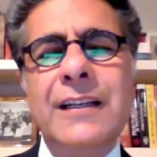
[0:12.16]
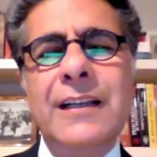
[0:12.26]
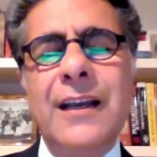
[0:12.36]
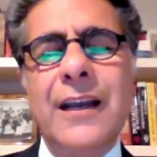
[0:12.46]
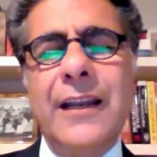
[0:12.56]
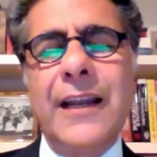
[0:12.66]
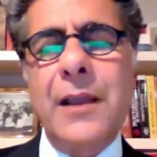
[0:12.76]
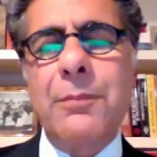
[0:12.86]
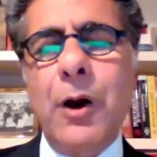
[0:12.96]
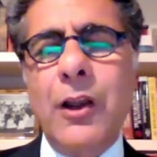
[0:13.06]
and I
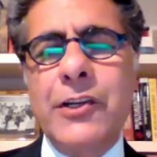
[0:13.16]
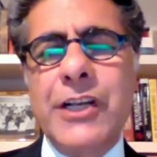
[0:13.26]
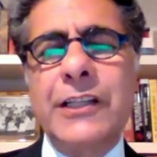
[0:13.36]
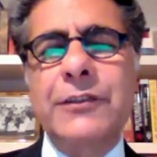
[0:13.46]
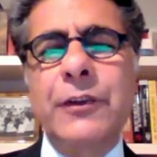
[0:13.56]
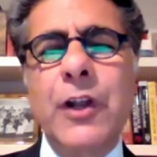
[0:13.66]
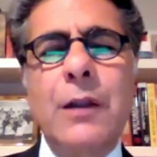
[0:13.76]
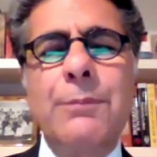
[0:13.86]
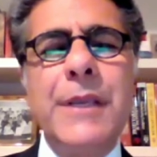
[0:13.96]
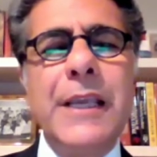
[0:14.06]
apologize for
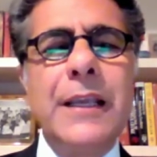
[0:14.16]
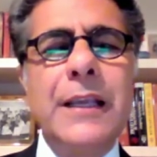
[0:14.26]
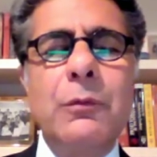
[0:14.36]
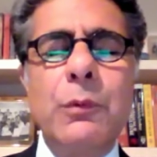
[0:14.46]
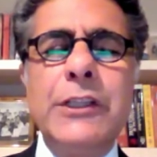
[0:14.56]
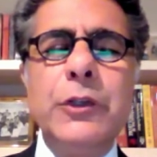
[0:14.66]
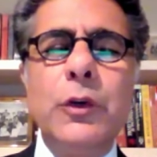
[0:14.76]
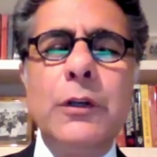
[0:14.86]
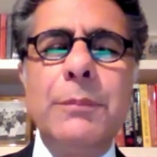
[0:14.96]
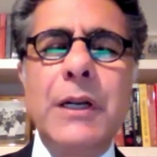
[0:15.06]
not being with you
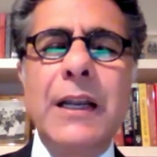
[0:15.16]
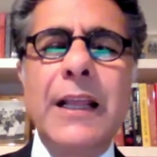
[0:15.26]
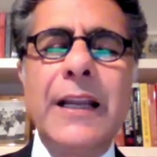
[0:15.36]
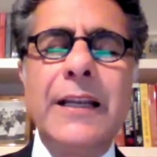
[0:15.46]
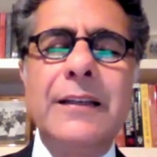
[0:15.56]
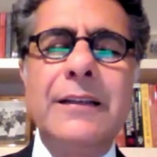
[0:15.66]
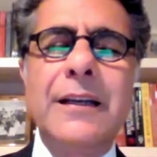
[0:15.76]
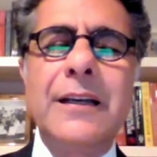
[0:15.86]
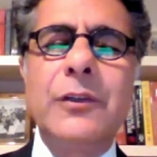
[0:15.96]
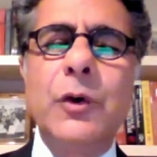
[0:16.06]
in Berlin,
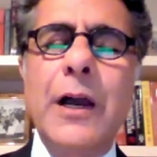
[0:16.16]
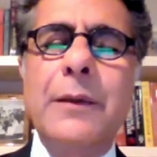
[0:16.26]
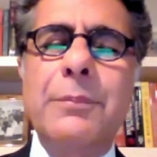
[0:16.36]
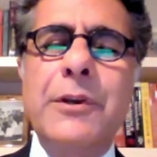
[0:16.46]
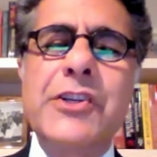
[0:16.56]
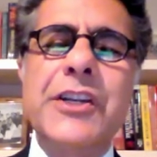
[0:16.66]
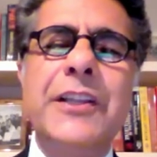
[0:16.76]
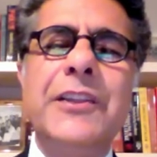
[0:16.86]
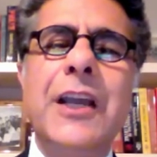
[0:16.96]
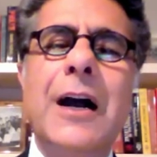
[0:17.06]
though I
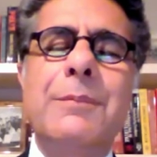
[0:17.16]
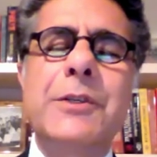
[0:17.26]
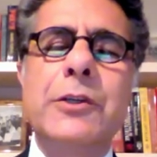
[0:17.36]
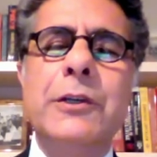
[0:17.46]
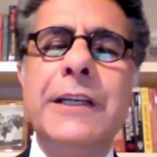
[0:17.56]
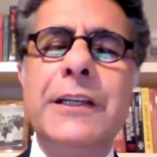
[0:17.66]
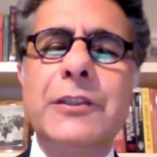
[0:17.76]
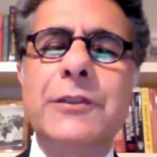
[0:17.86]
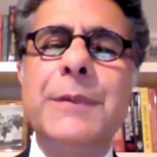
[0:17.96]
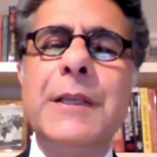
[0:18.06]
appreciate the opportunity to
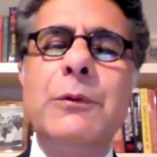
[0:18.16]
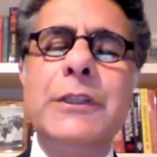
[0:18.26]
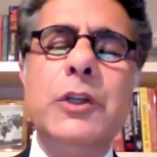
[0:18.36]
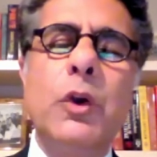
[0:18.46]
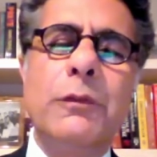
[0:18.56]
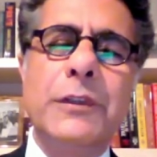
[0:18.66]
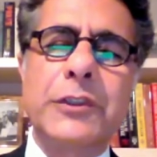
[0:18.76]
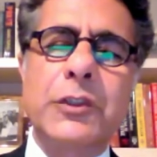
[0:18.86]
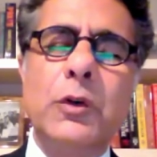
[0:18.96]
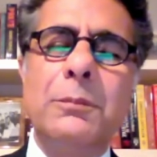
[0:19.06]
speak with you over
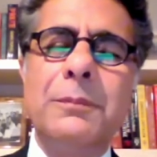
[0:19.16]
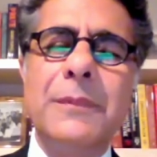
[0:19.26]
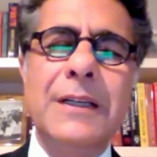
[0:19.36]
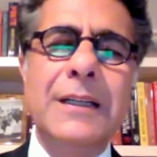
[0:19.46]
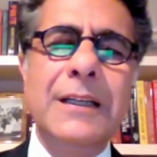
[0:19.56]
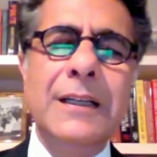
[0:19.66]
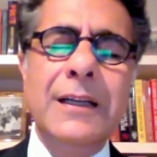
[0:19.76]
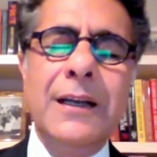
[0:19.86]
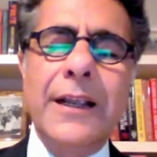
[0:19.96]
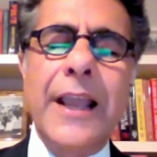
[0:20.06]
Zoom.
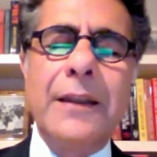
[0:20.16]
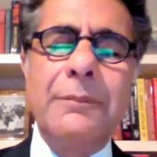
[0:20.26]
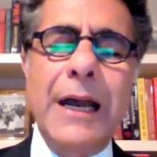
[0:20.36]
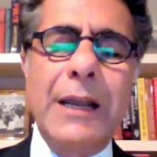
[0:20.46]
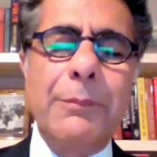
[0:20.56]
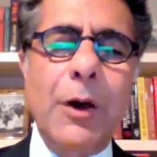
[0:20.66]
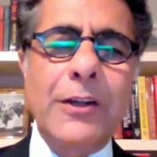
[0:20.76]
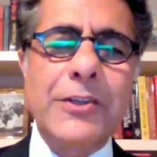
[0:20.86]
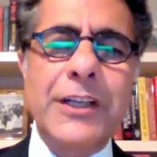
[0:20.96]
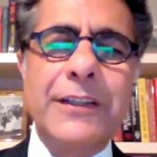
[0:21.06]
Again, my
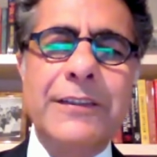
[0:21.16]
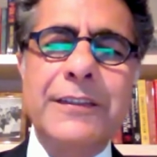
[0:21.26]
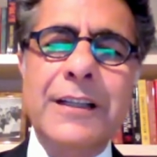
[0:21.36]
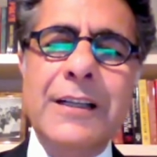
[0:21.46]
apologies.